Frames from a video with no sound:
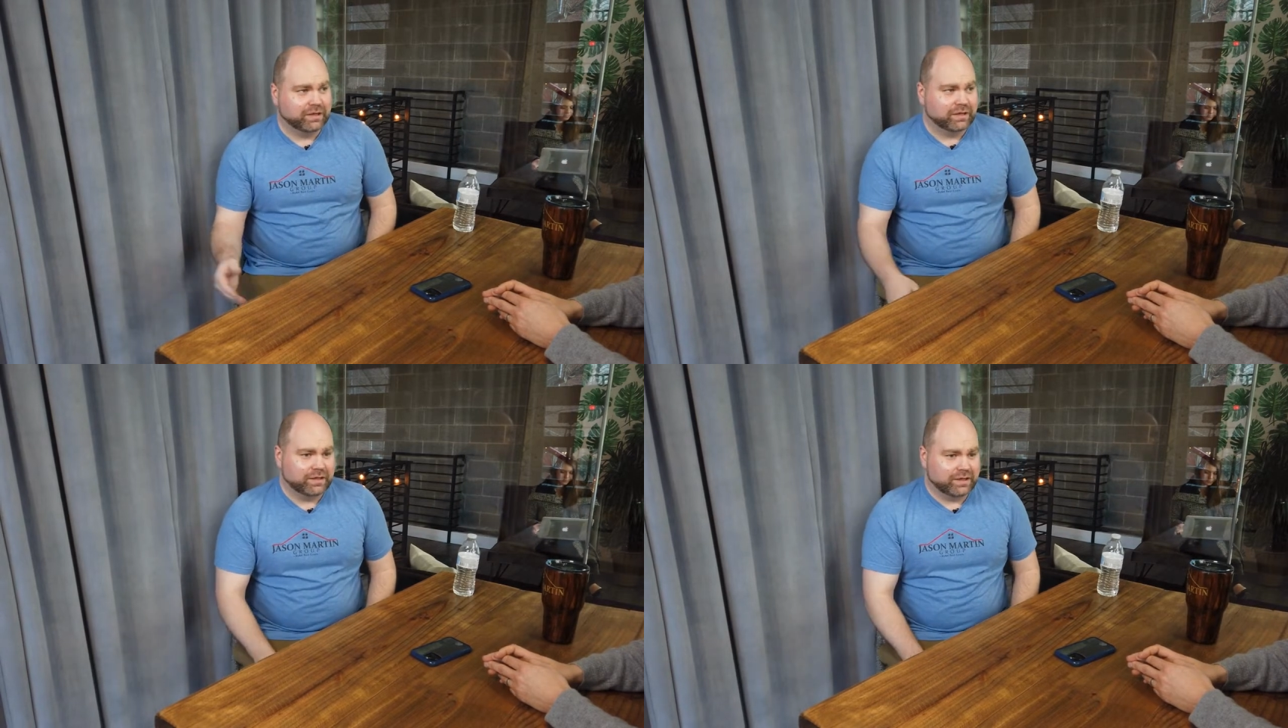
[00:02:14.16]

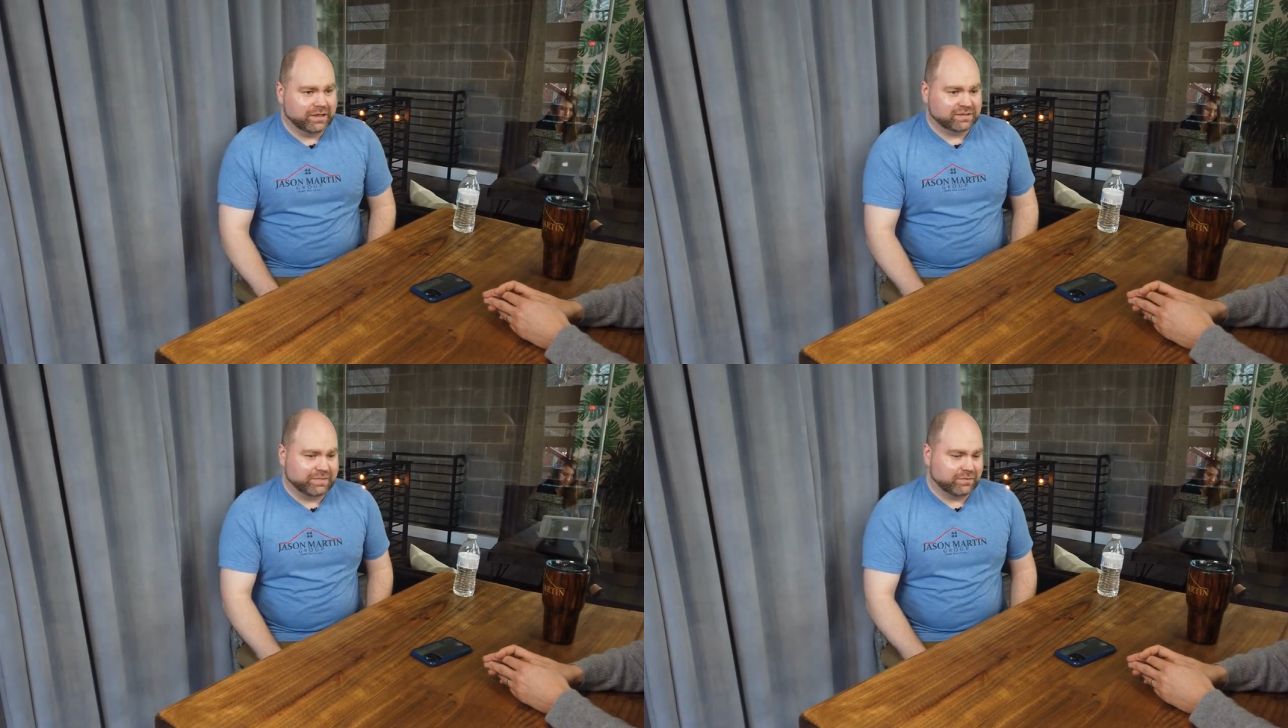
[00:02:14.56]
It's
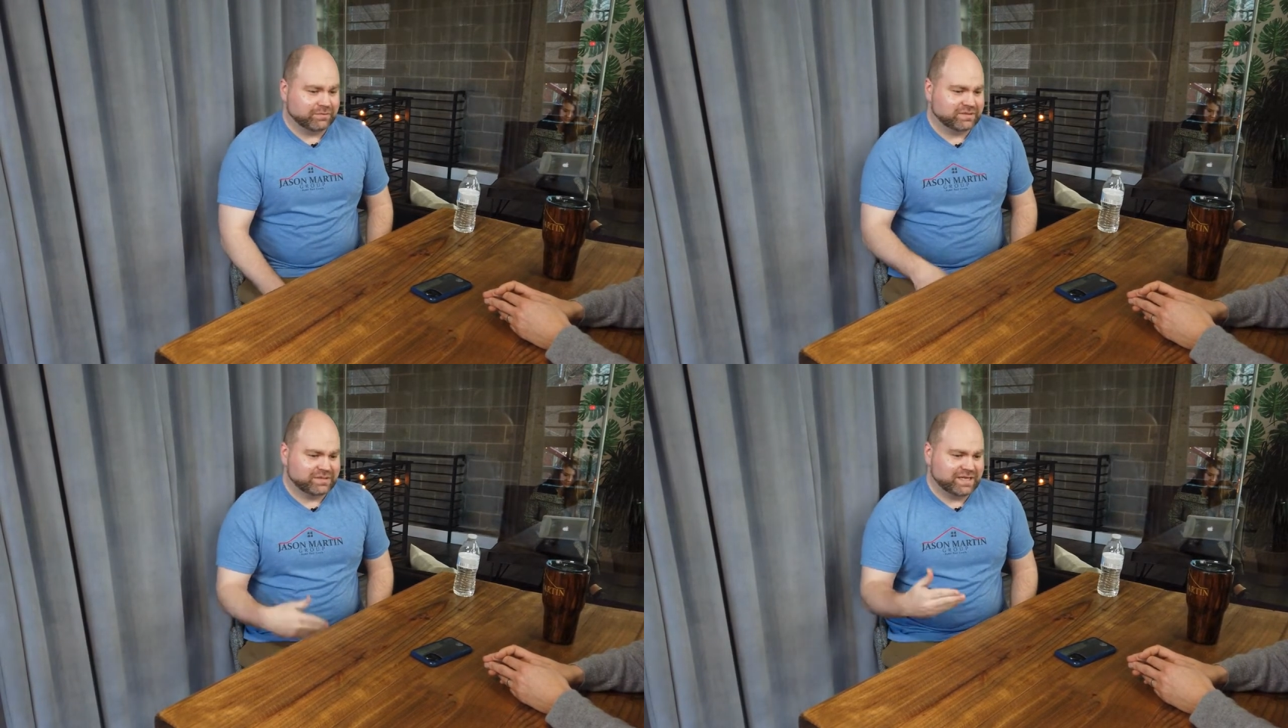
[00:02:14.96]
about
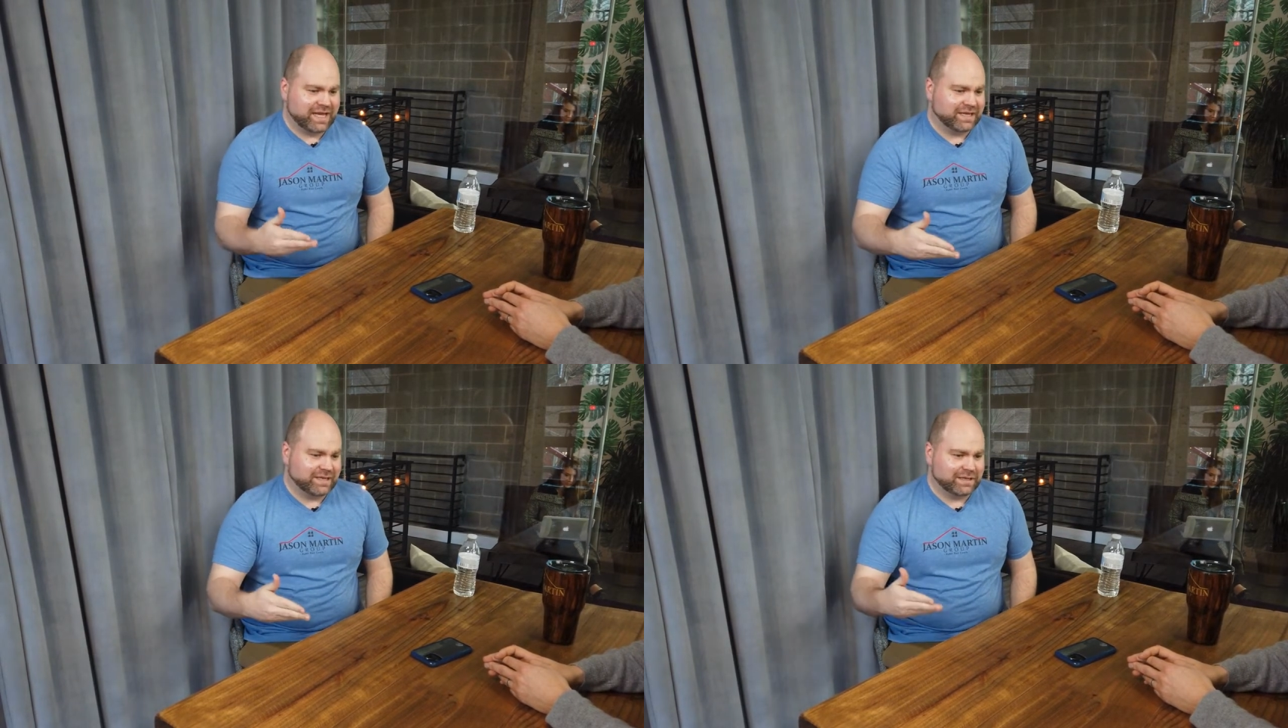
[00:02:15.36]

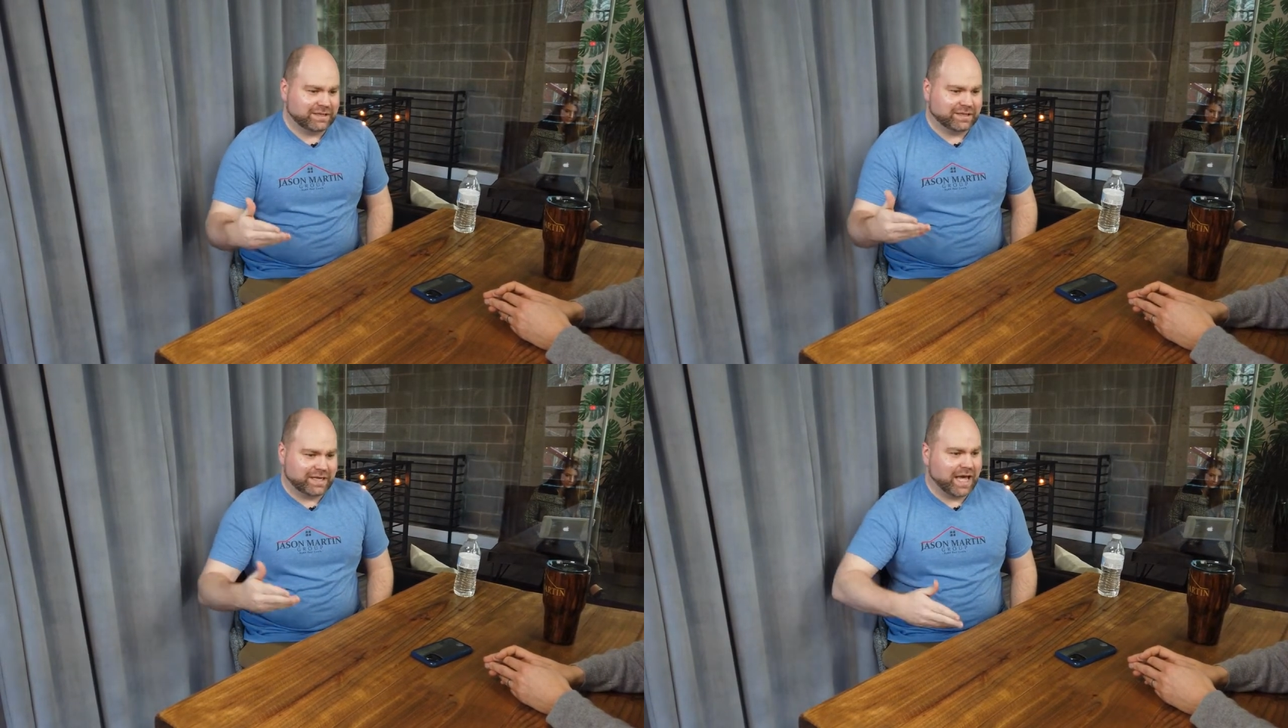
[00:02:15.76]
taking the
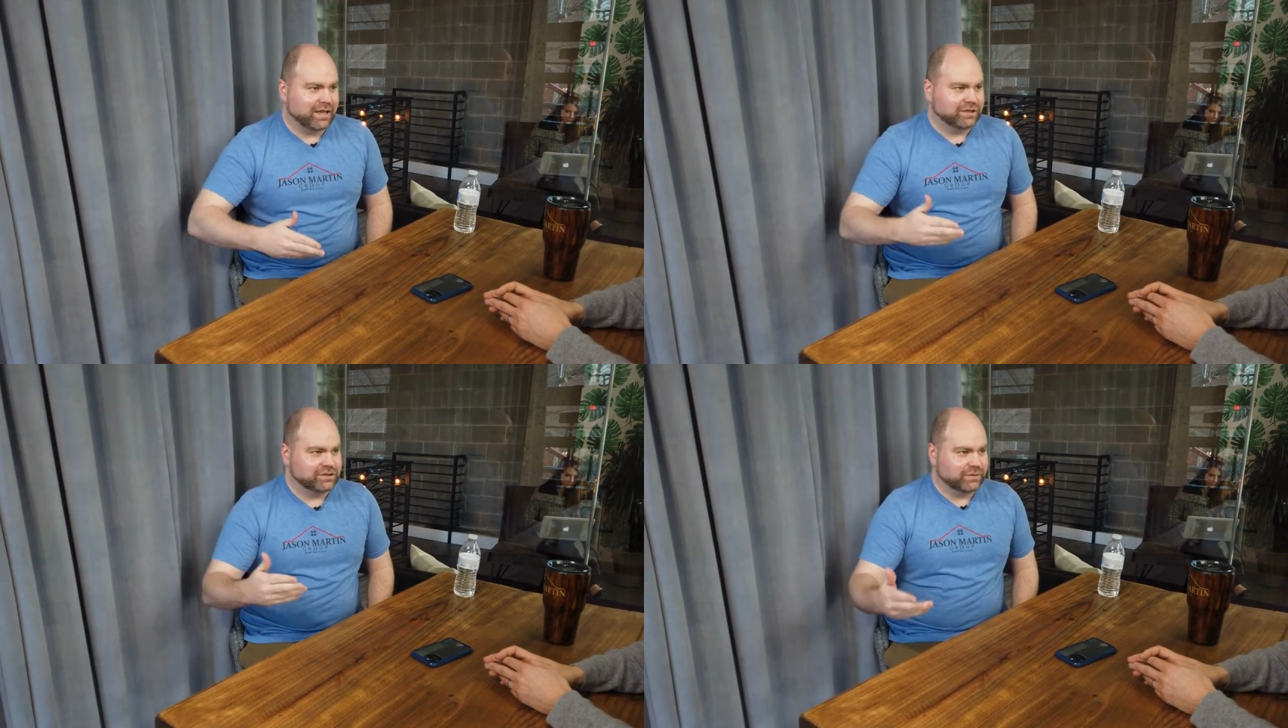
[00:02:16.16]
knowledge
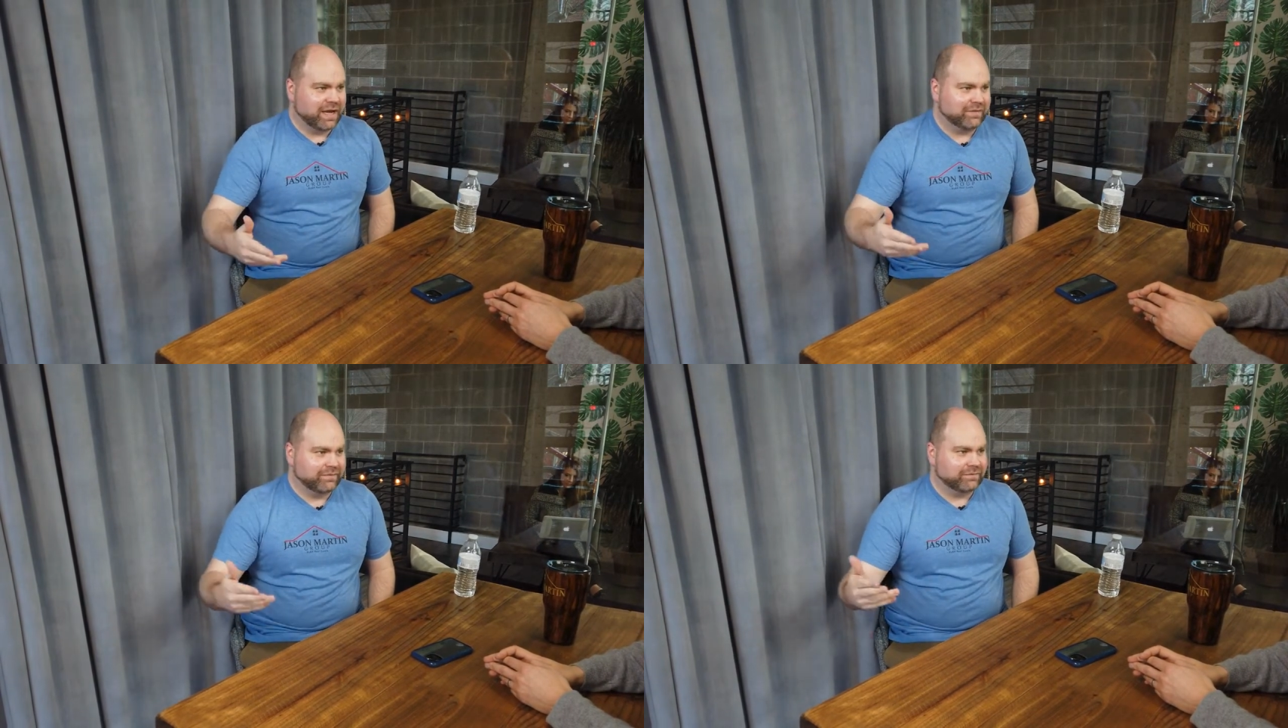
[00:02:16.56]
you have
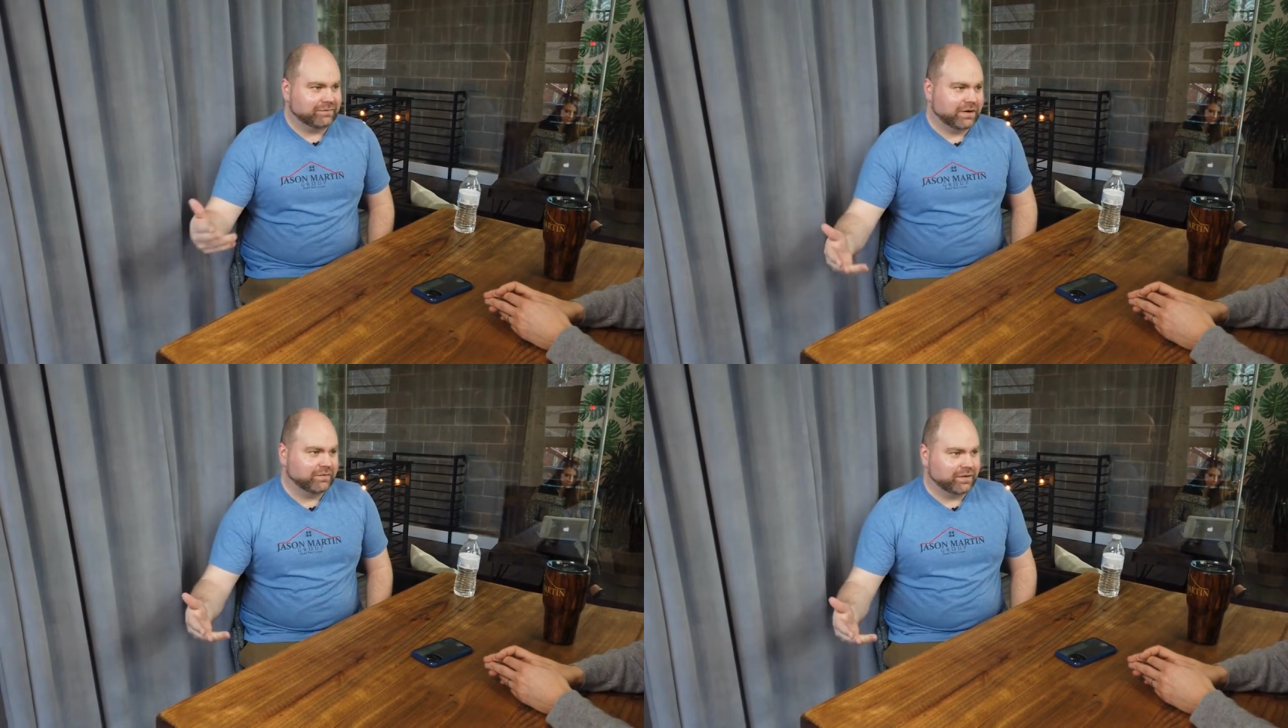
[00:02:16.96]
in front of
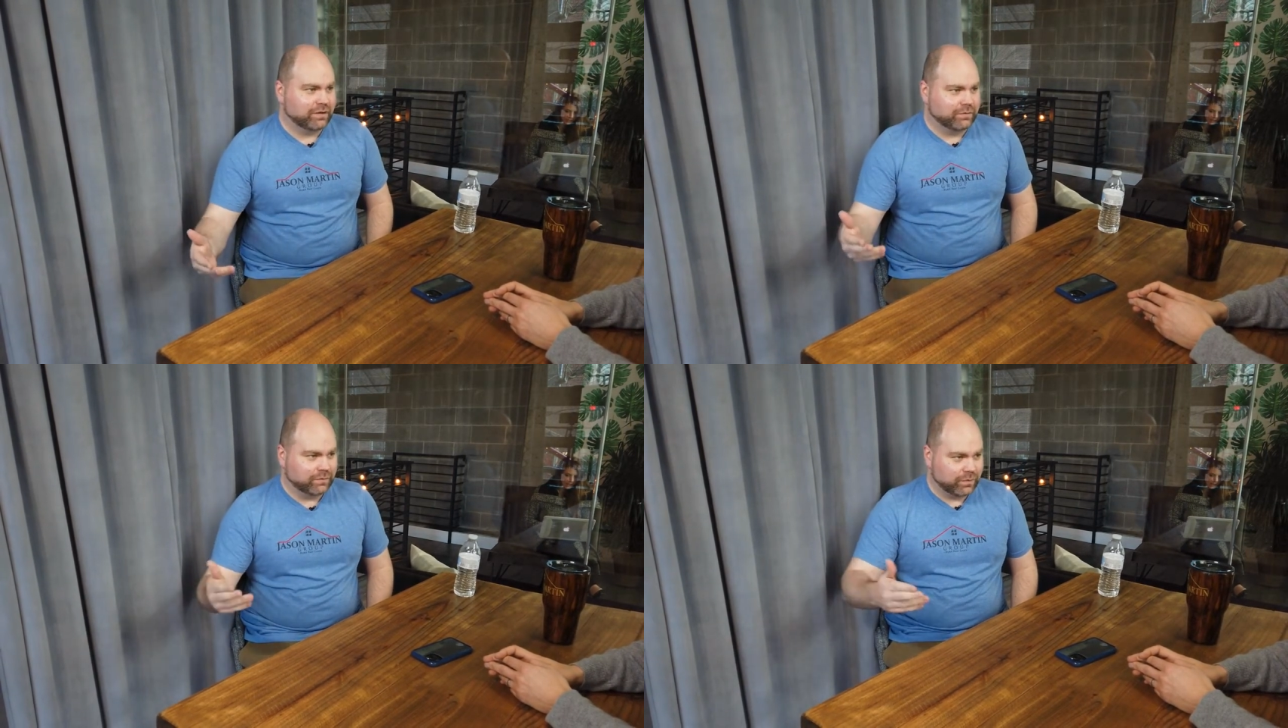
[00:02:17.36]
you and
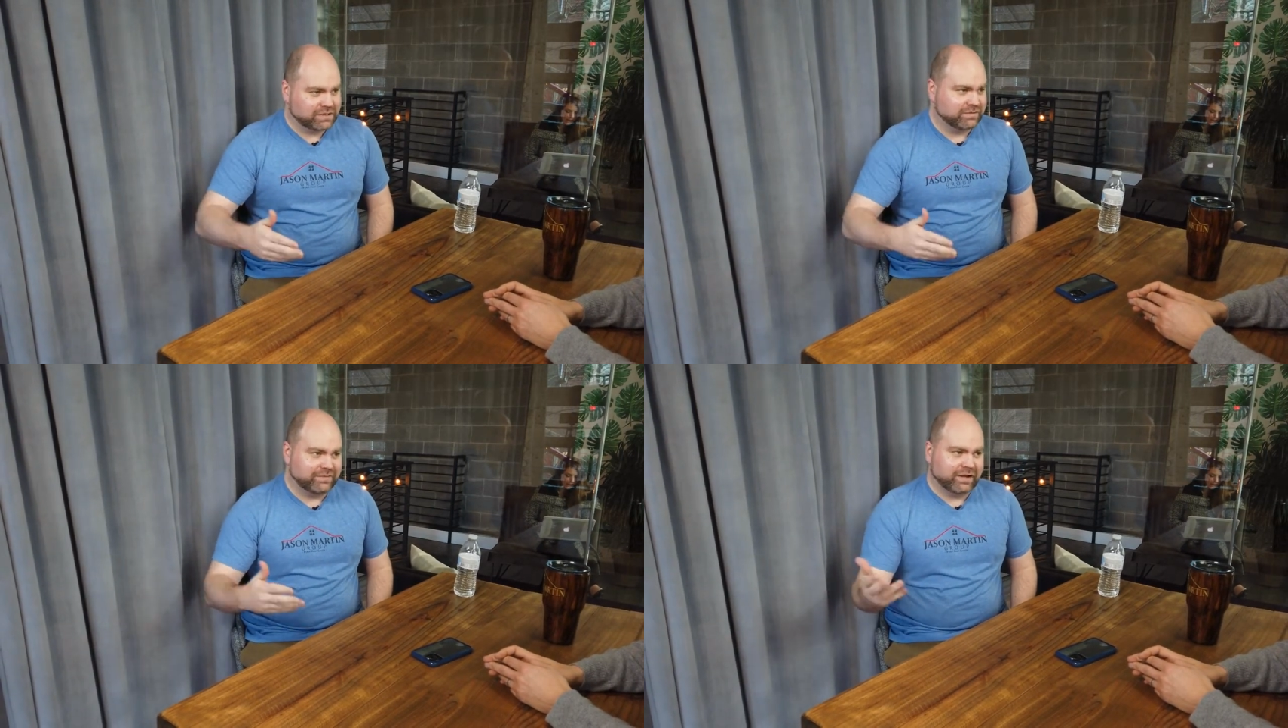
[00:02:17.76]
what's
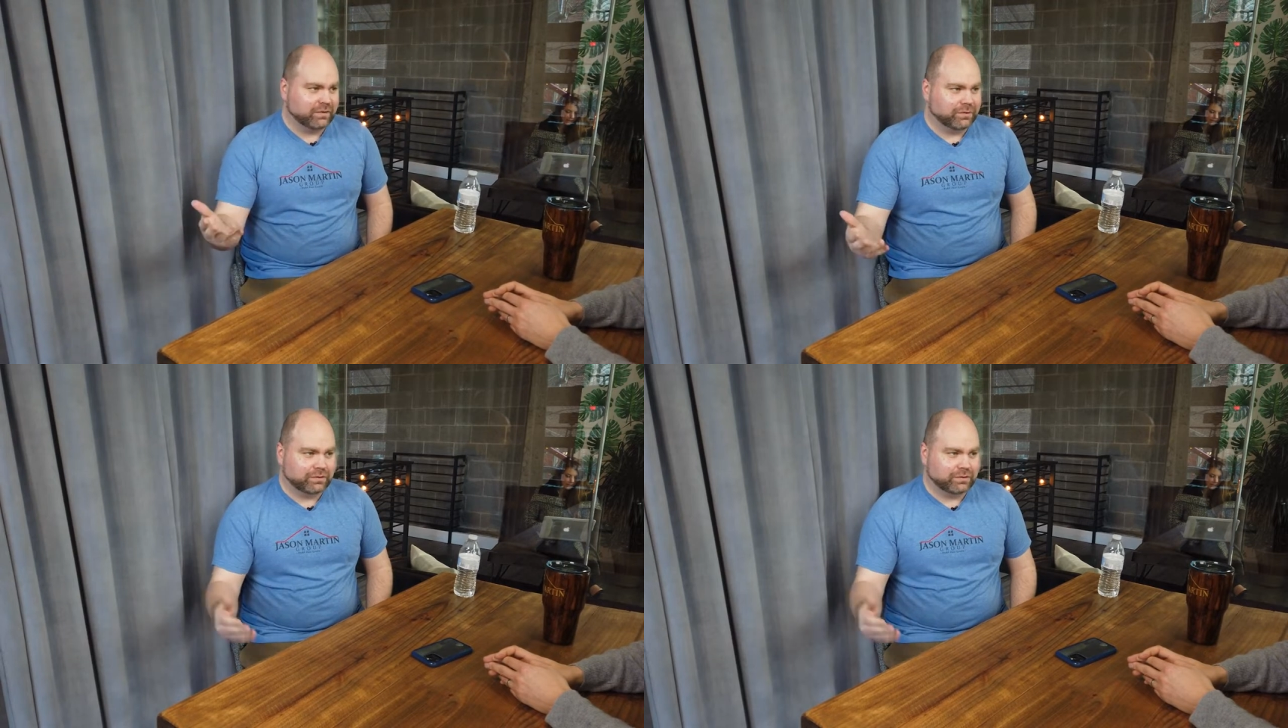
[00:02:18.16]
available.